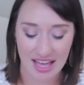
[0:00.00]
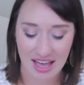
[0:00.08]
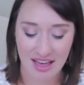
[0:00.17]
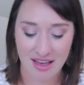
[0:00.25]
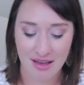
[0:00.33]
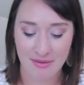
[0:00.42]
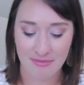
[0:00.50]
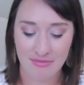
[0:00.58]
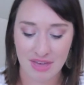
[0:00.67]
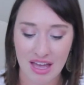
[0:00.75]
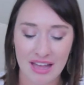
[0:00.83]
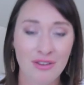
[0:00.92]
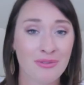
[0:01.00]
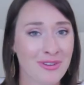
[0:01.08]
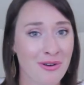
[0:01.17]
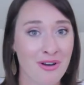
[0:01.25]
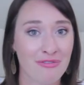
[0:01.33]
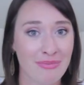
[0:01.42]
I don't
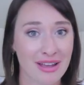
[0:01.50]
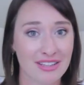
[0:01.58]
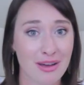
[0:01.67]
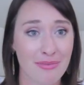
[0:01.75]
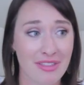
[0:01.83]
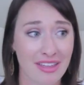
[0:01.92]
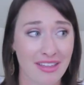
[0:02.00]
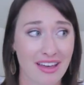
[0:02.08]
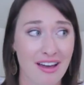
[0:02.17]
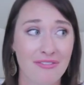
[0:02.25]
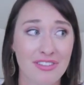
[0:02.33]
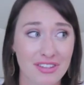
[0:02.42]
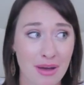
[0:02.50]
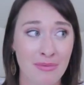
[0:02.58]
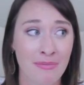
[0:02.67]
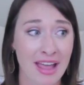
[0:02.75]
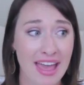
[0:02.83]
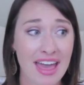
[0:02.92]
know off the top
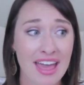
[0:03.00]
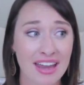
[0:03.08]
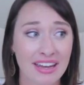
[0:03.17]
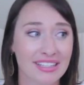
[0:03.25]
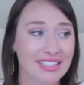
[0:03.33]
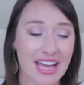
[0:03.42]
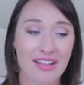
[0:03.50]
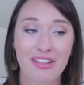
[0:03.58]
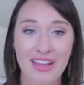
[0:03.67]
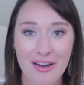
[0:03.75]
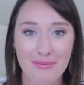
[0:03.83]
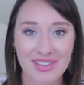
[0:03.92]
of my head exactly how